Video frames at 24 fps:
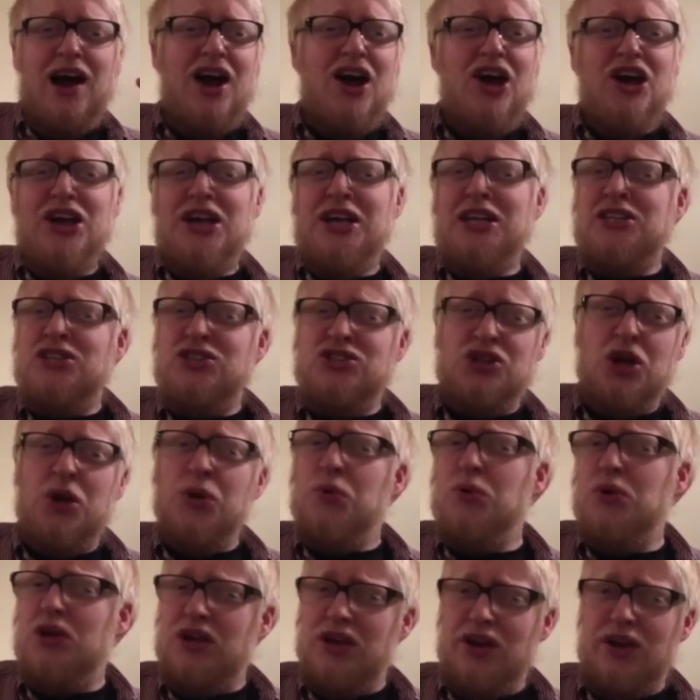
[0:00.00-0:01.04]
I
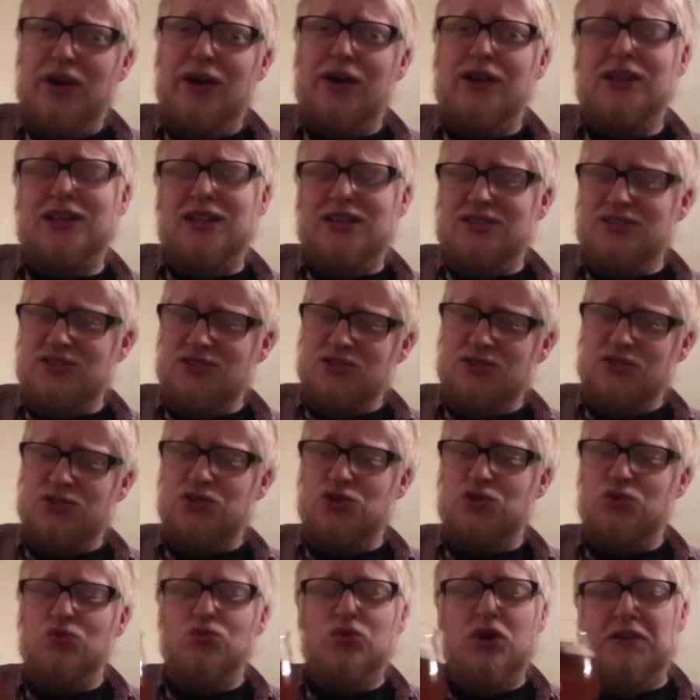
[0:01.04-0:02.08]
don't care. This is a
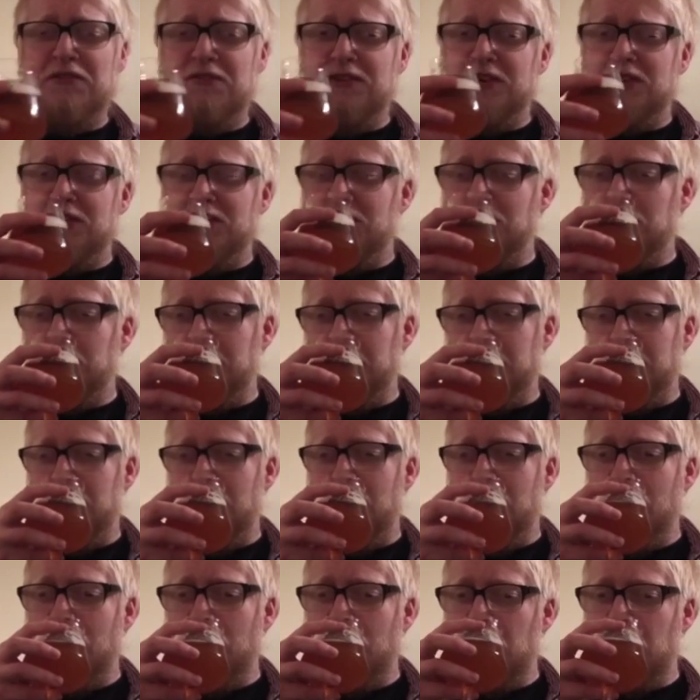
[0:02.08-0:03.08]
terrific little beer.